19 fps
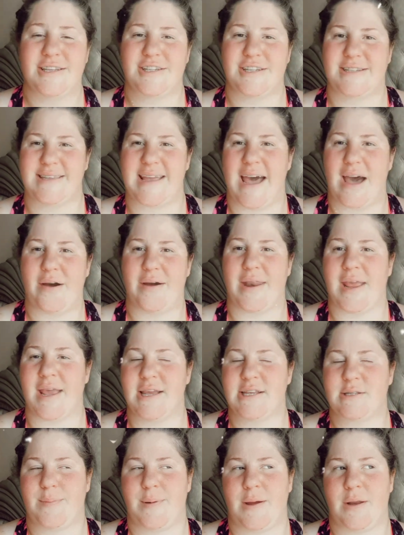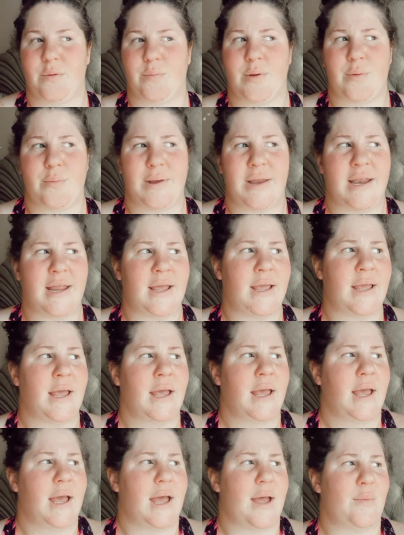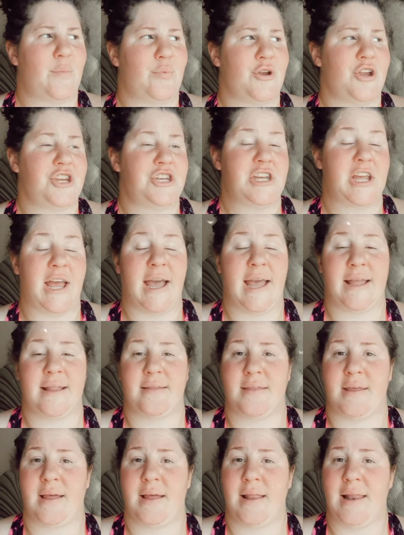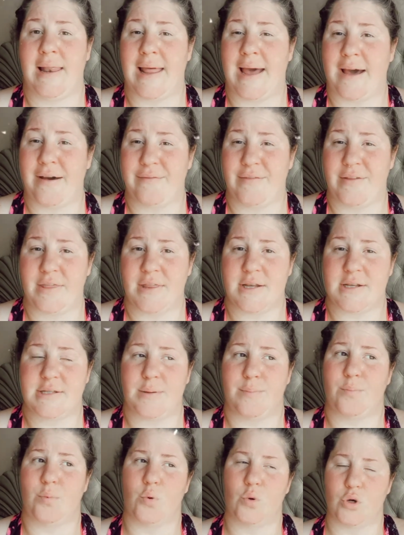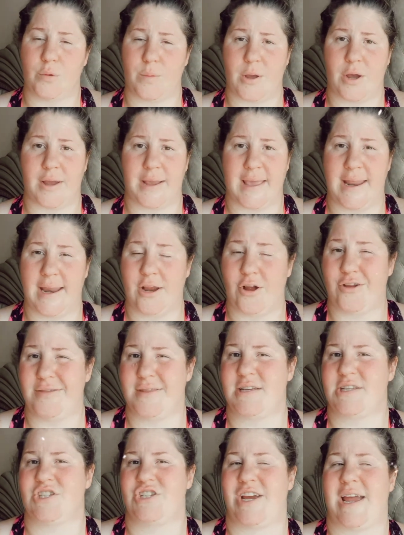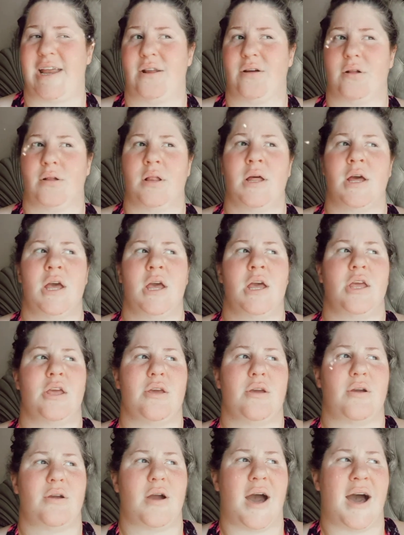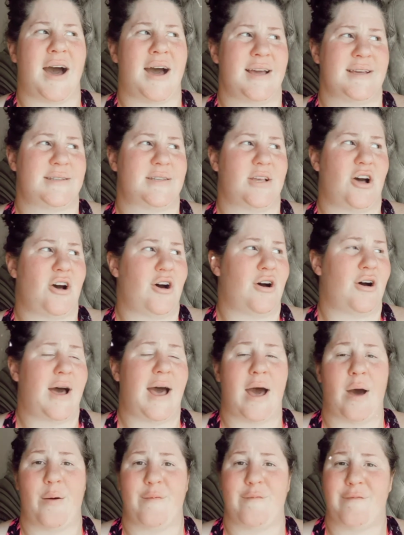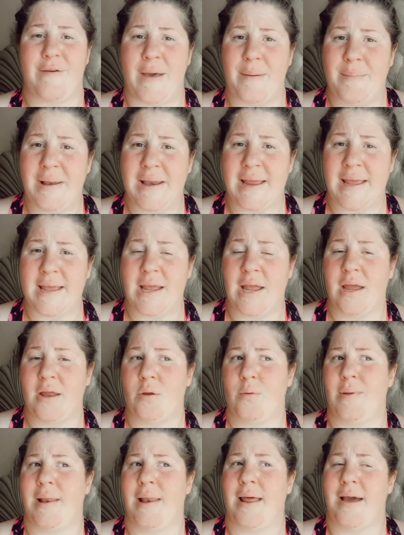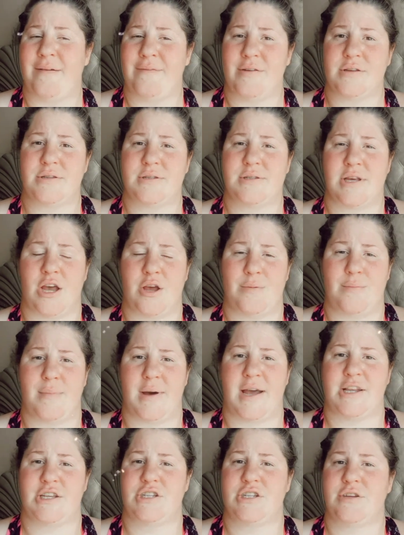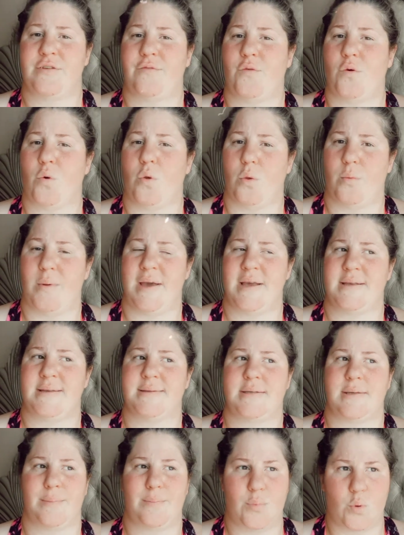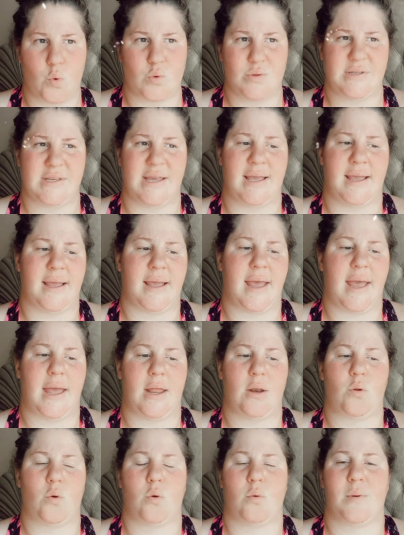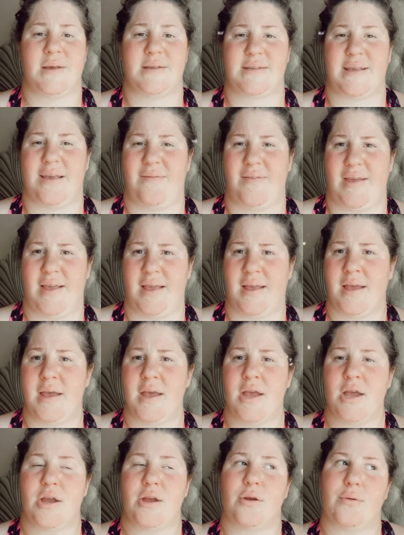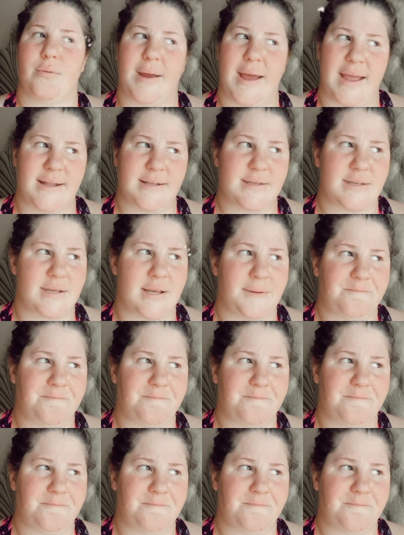just how it is. But we really appreciate the love and the support we are getting on this channel. You guys are our family, and we love you so much for always supporting and always giving great